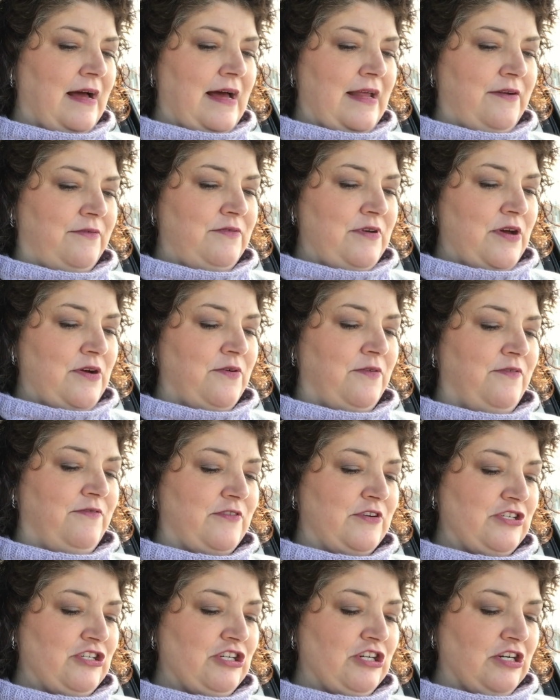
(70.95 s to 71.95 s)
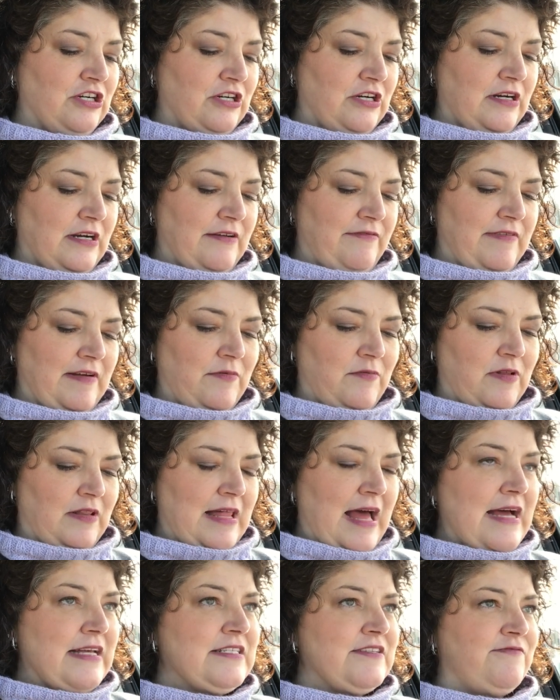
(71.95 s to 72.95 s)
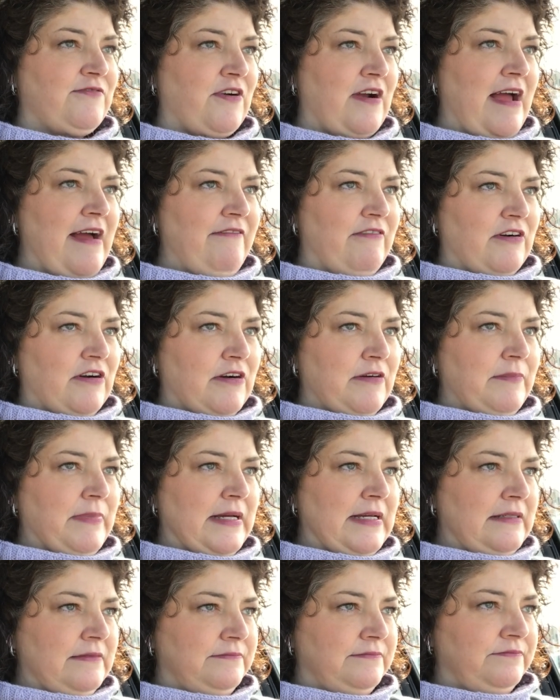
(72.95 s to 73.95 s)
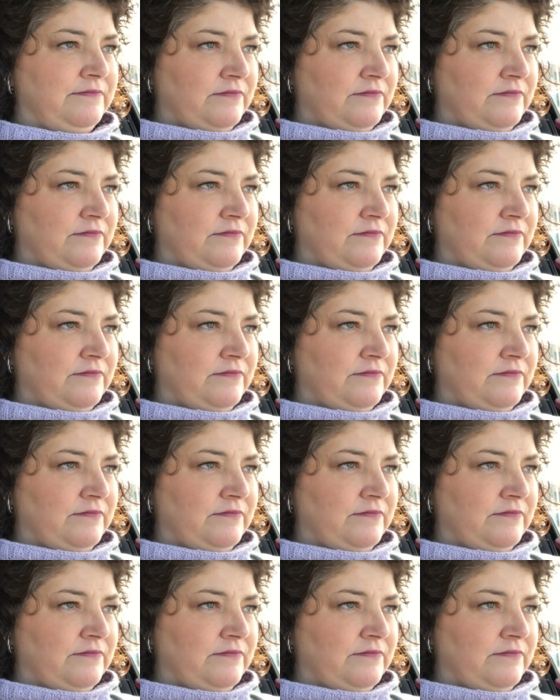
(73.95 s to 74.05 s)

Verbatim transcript: I don't know for sure if it will last forever but